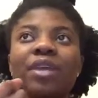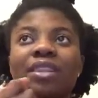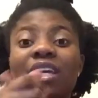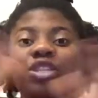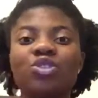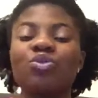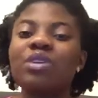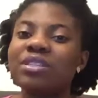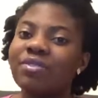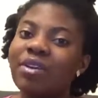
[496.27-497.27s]
their
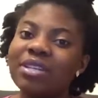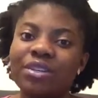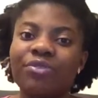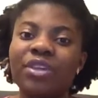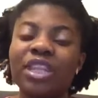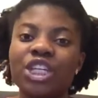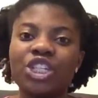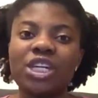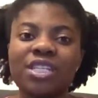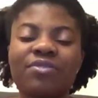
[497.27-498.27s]
stories are very different, their
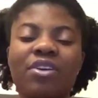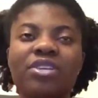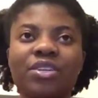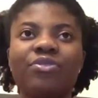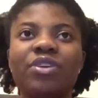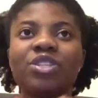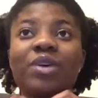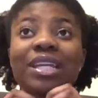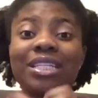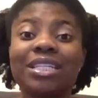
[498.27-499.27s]
journeys are very different,
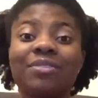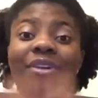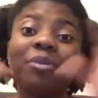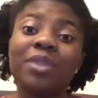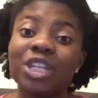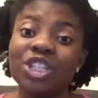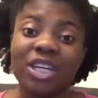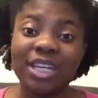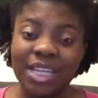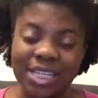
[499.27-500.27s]
so I need to develop their
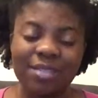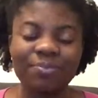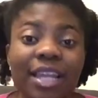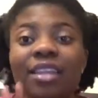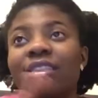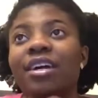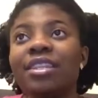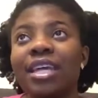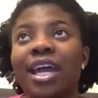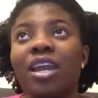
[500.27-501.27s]
journeys. And the
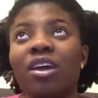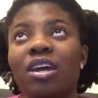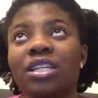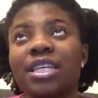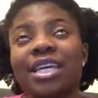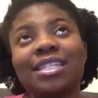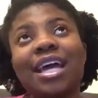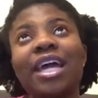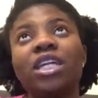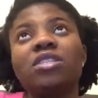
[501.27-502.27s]
third thing I learned is
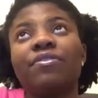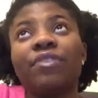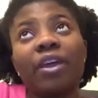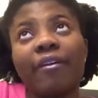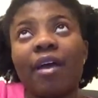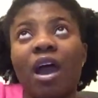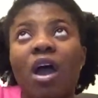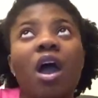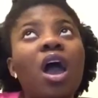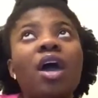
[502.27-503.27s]
that I need to figure
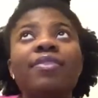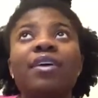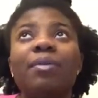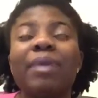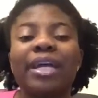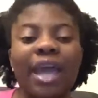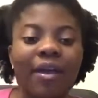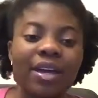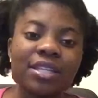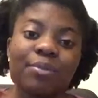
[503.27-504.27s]
out that my
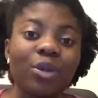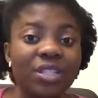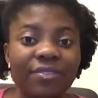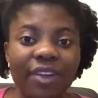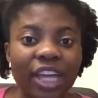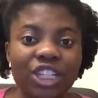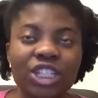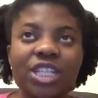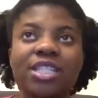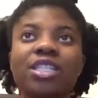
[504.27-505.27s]
character
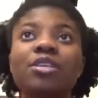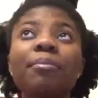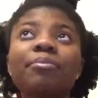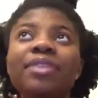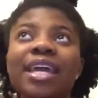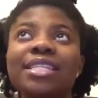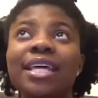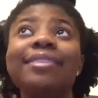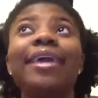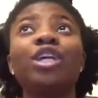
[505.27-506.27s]
motivations. There's some
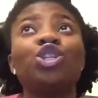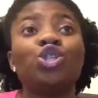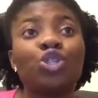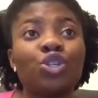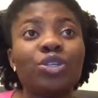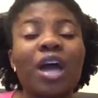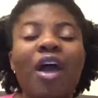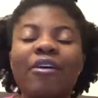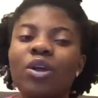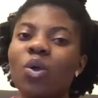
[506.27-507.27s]
things that they do
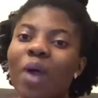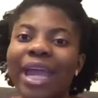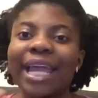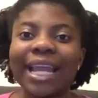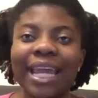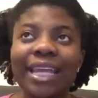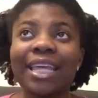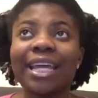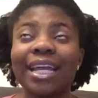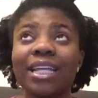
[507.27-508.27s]
that aren't quite clear,
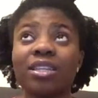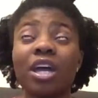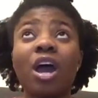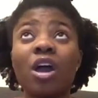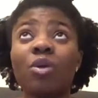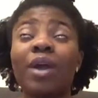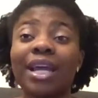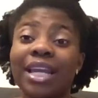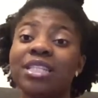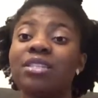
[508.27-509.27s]
that aren't
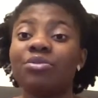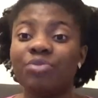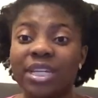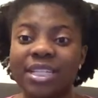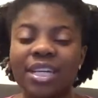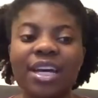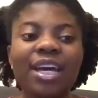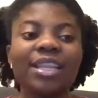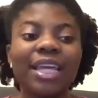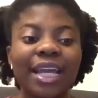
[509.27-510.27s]
quite clear to the reader.
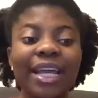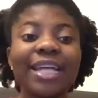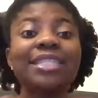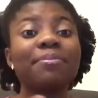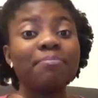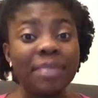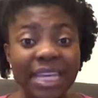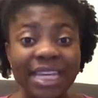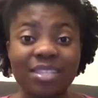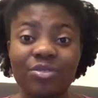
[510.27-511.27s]
They're clear to
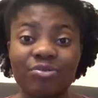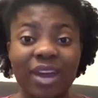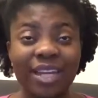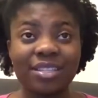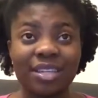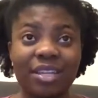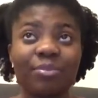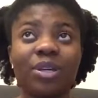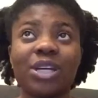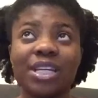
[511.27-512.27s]
me as the
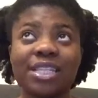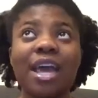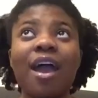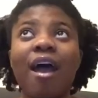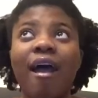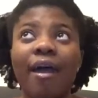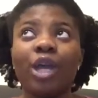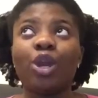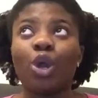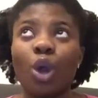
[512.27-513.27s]
writer because
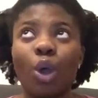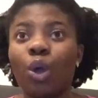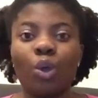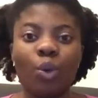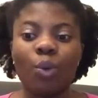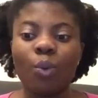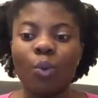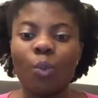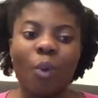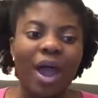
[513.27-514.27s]
I know
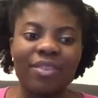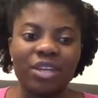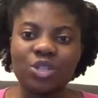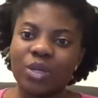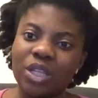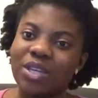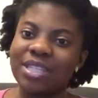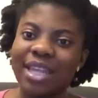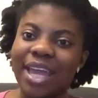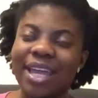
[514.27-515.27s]
why they're doing
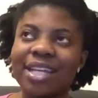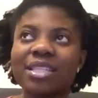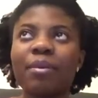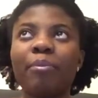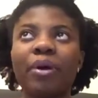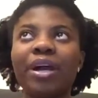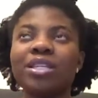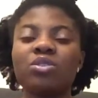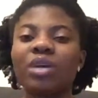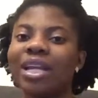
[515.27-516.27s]
those things, but
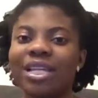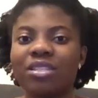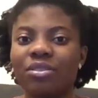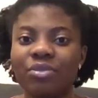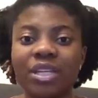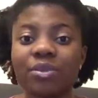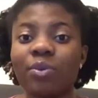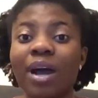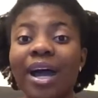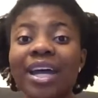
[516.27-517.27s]
it's not clear to the
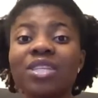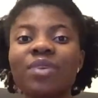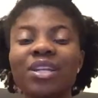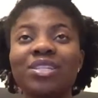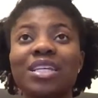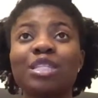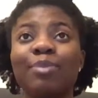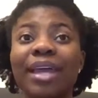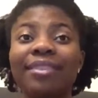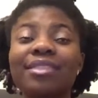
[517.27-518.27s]
reader why. So I need to
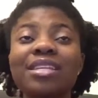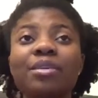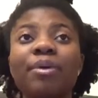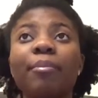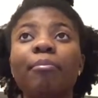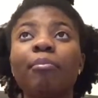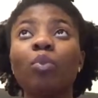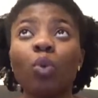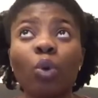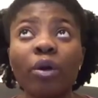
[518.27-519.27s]
explain things a bit
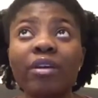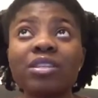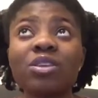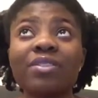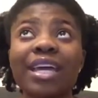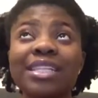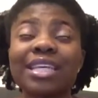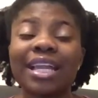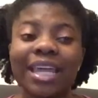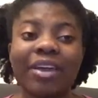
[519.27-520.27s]
more so that
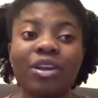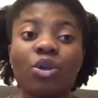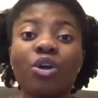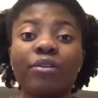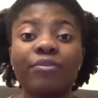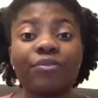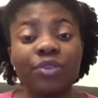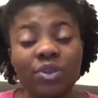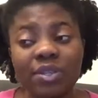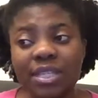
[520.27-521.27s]
it's clear and not
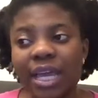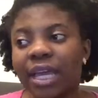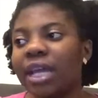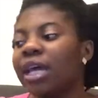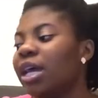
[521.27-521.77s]
confusing.